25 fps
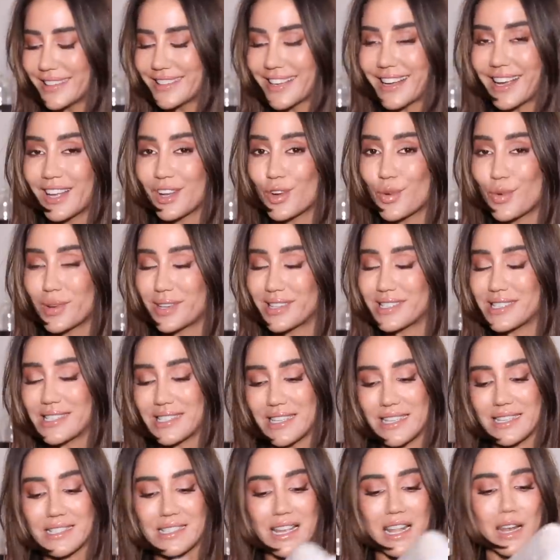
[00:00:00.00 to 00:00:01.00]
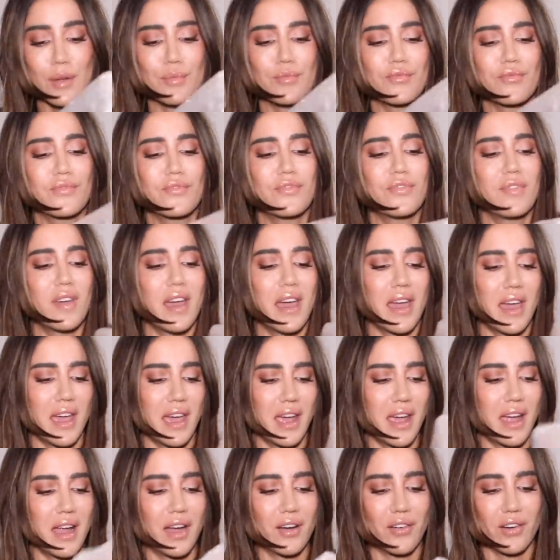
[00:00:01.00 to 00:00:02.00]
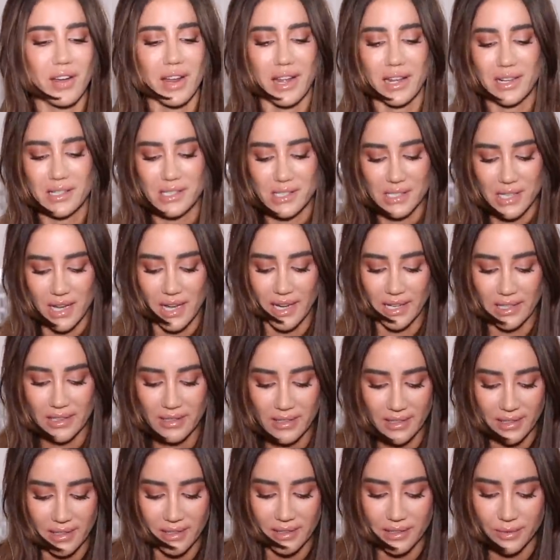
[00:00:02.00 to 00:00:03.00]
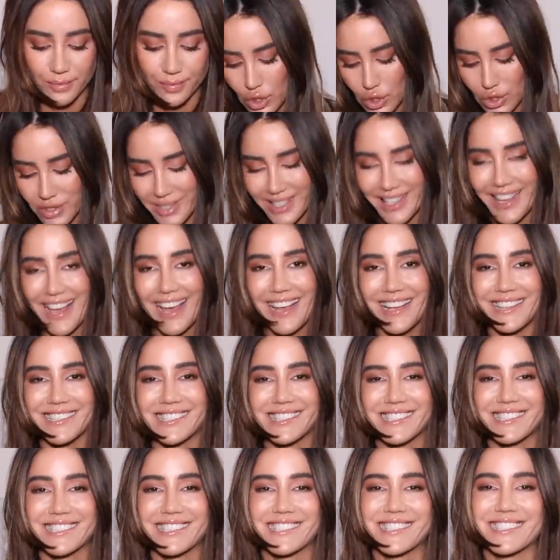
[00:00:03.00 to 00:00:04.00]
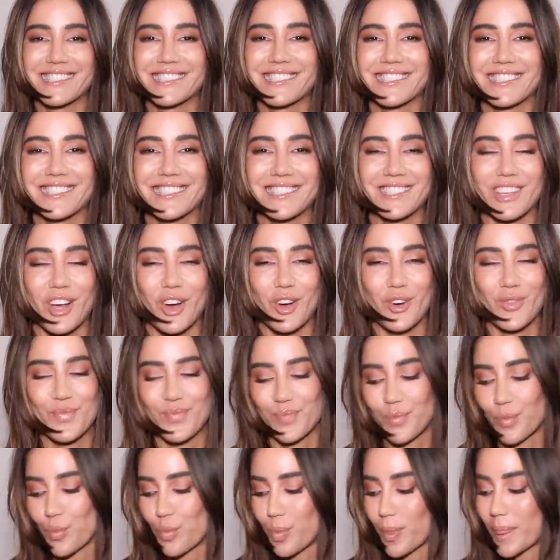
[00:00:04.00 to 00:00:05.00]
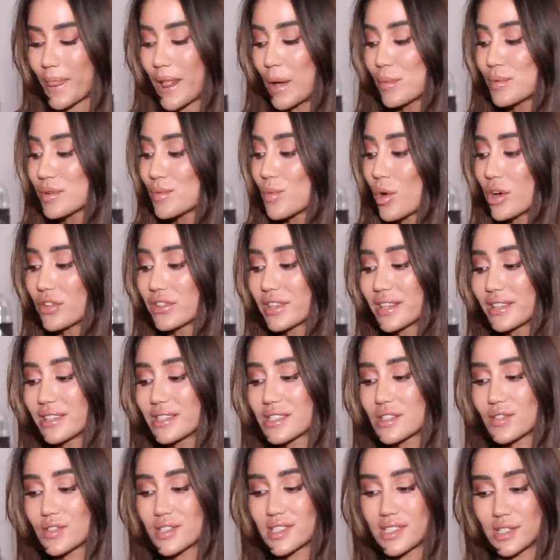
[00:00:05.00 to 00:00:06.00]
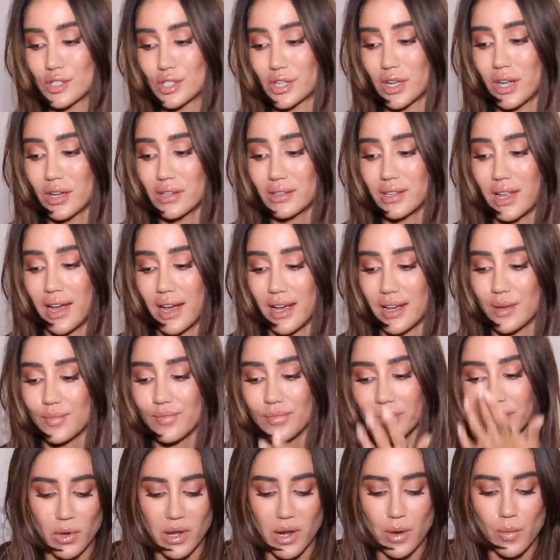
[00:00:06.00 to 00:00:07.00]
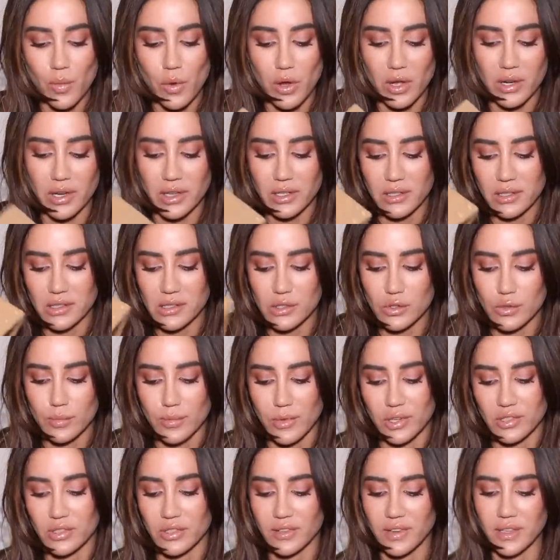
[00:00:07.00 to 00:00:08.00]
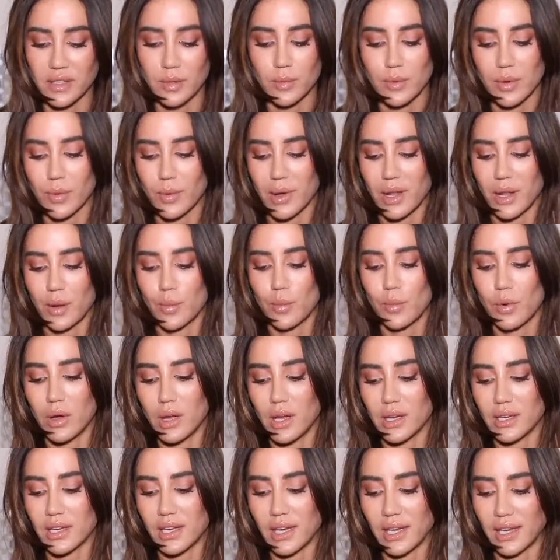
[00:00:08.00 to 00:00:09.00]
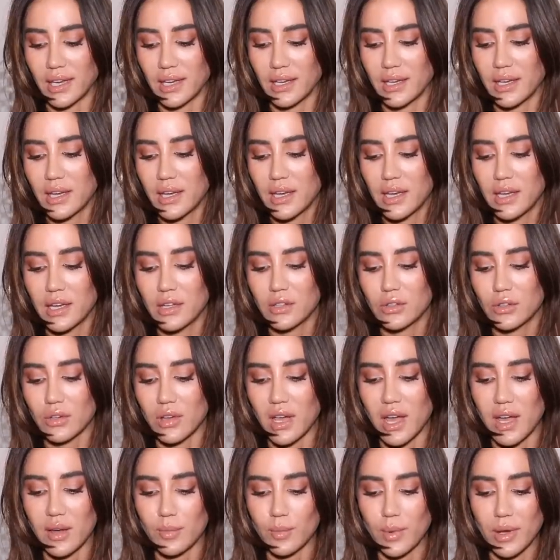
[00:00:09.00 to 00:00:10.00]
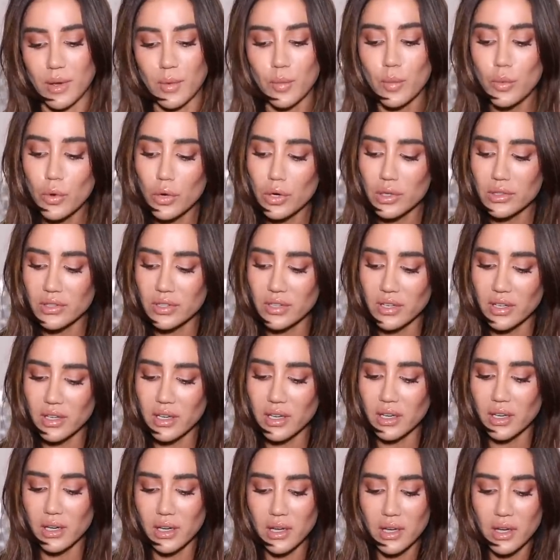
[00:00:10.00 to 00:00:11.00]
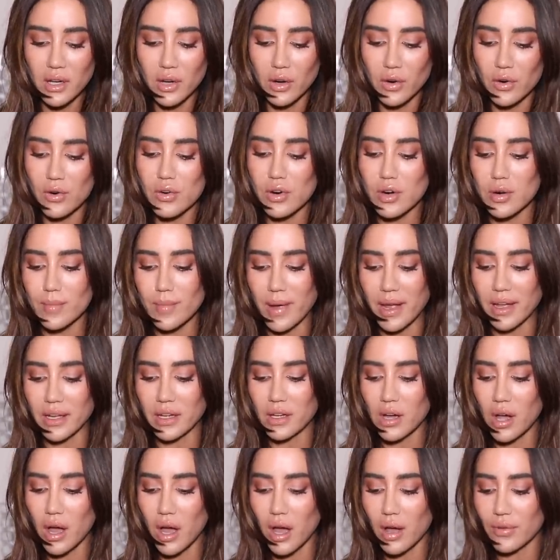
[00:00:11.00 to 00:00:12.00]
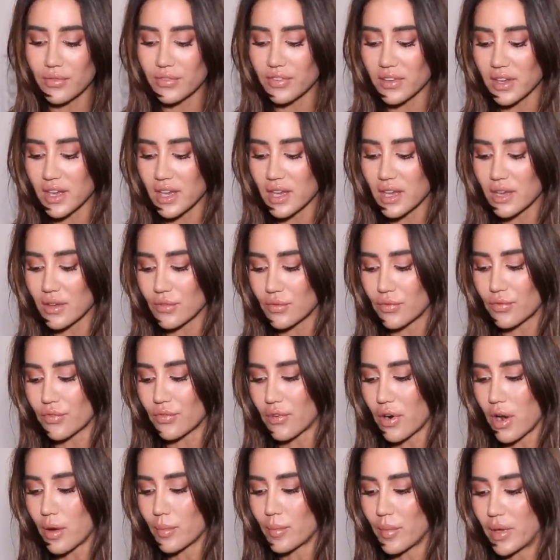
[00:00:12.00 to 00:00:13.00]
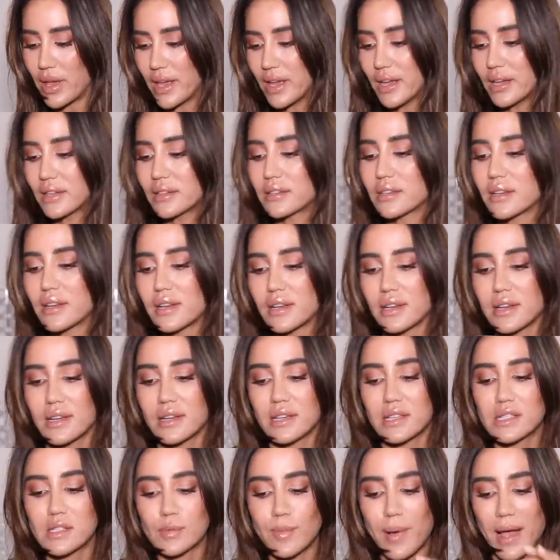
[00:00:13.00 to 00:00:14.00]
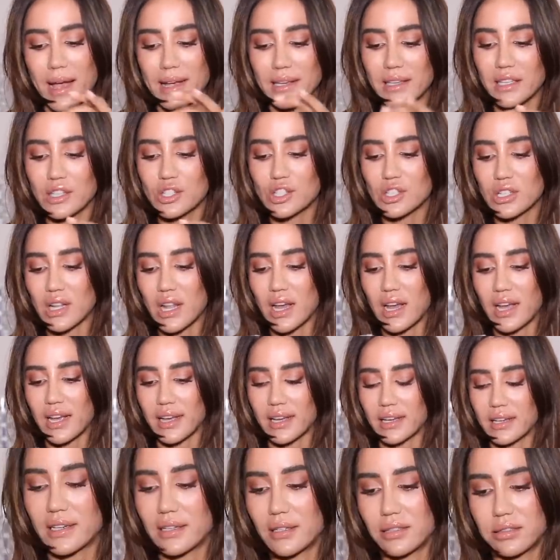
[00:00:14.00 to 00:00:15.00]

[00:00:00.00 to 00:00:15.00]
think I know what this is and I'm very excited. Yes. So, I've been wanting this for such a long time. What I wanted is to motivate me while I'm working to have my water or my coffee from it. It's packaged like